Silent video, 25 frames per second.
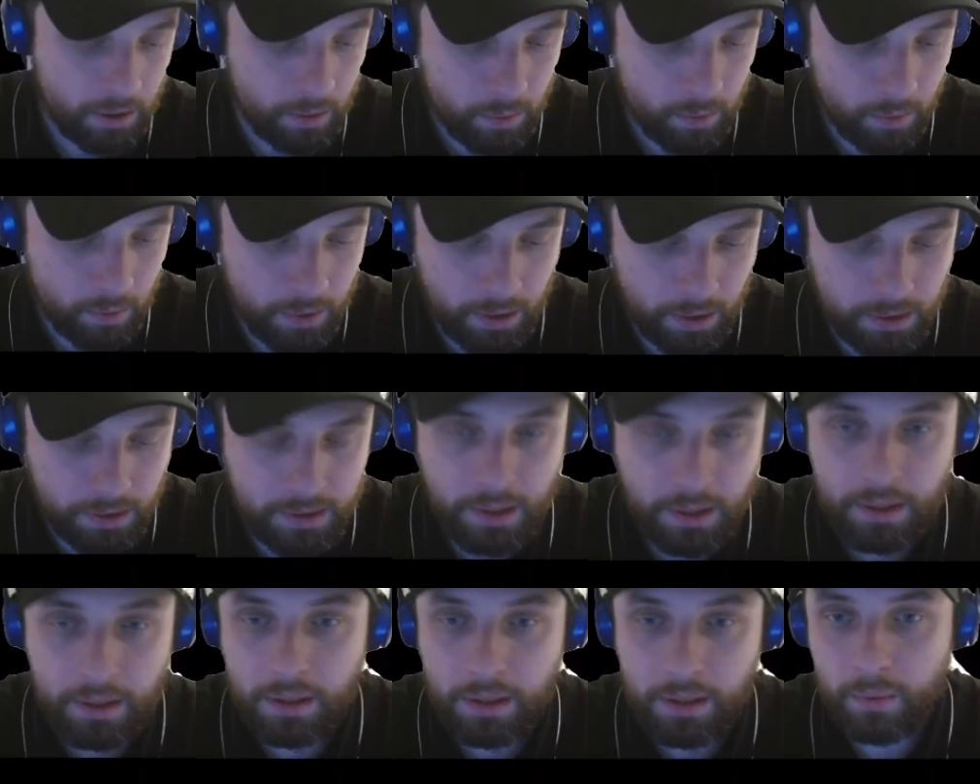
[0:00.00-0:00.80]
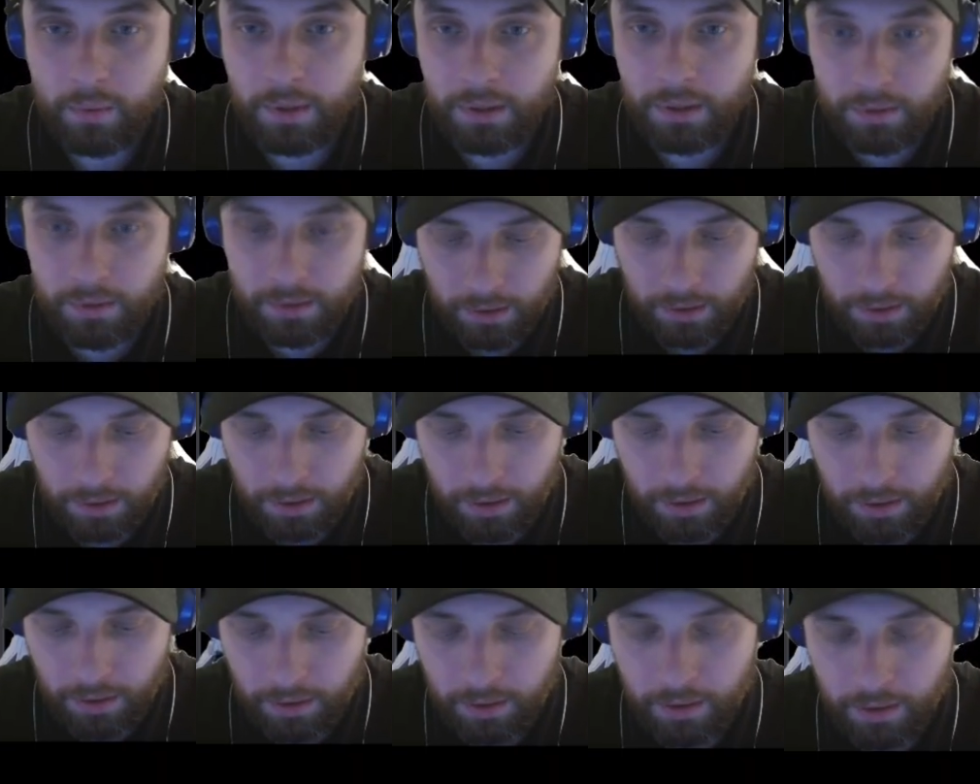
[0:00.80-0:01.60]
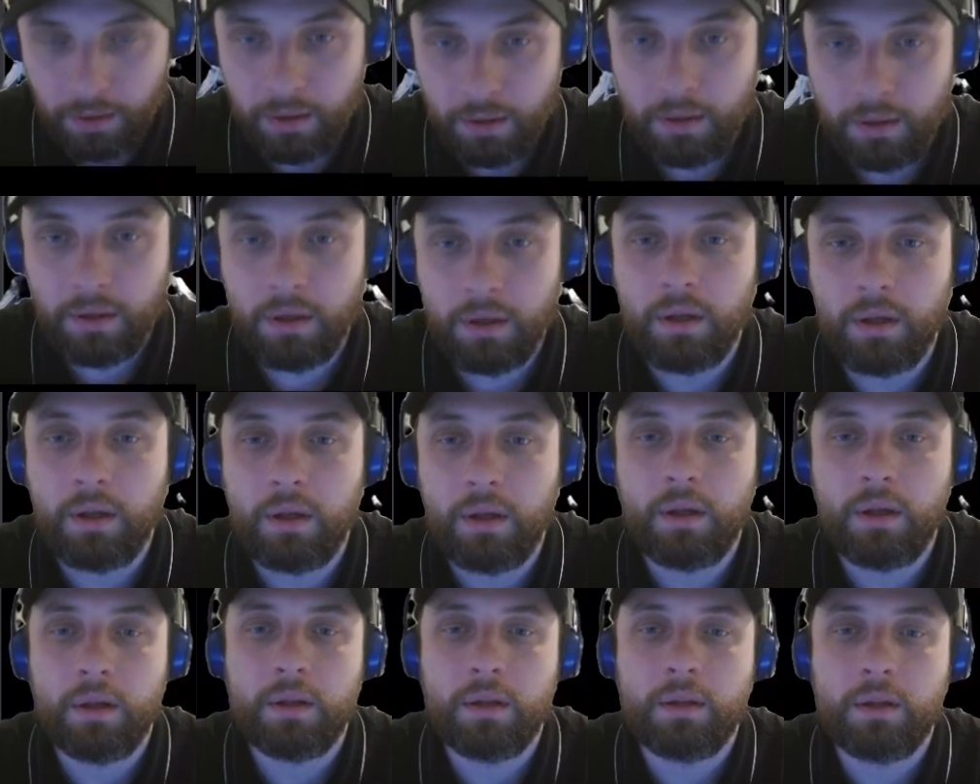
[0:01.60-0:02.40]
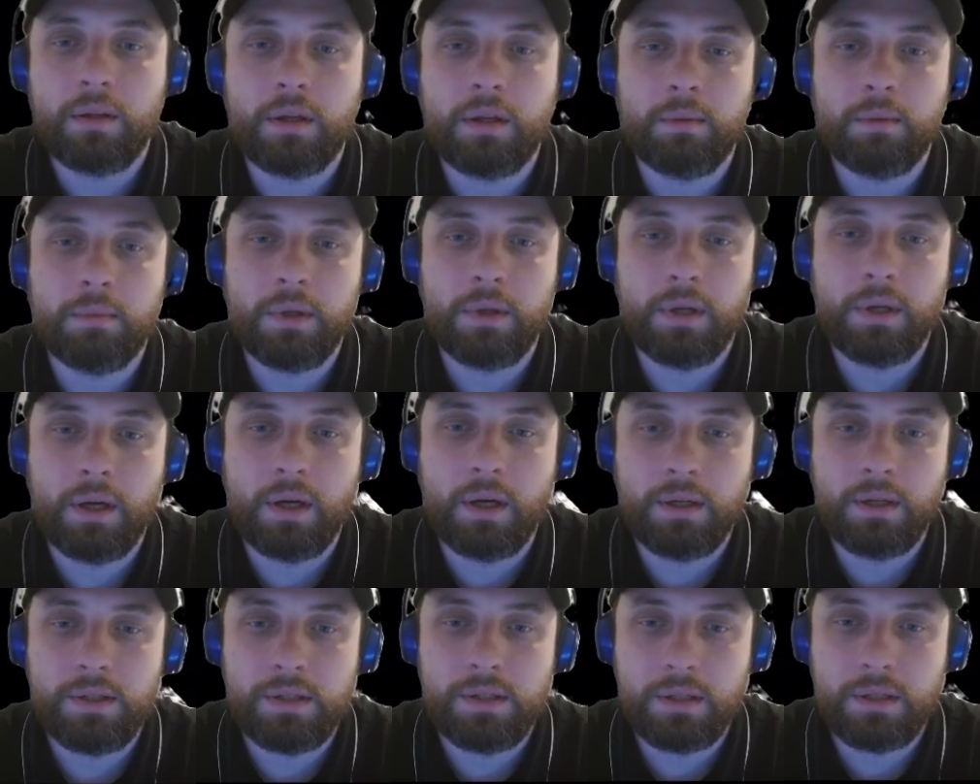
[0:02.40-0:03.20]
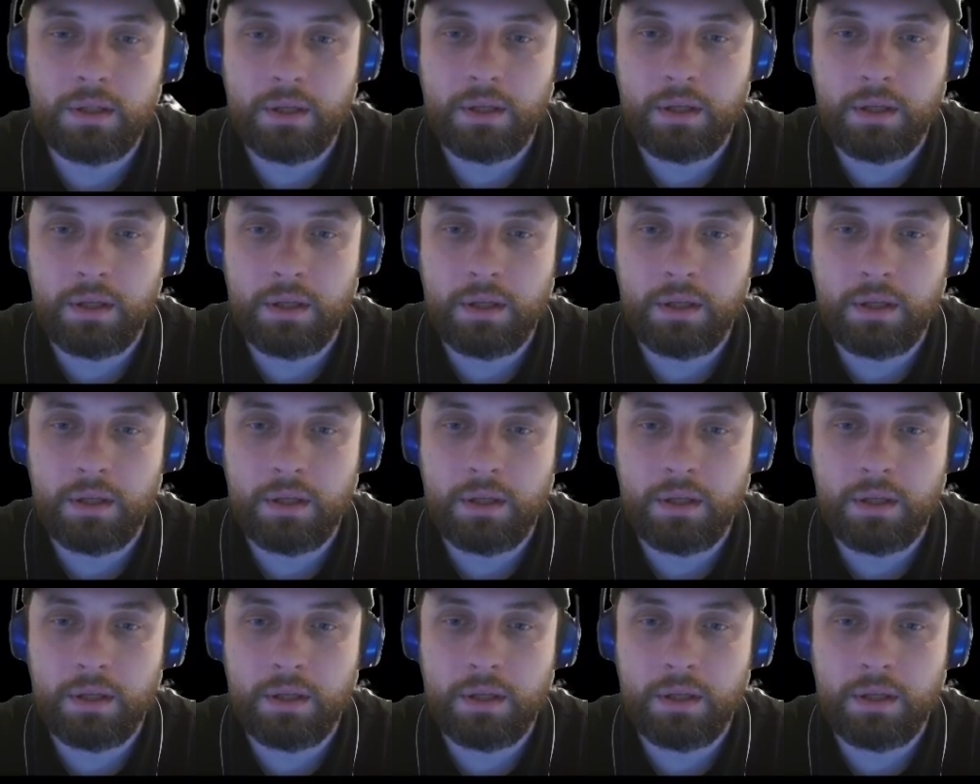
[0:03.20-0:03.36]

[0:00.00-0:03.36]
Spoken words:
what exactly are we using there. Tab dots.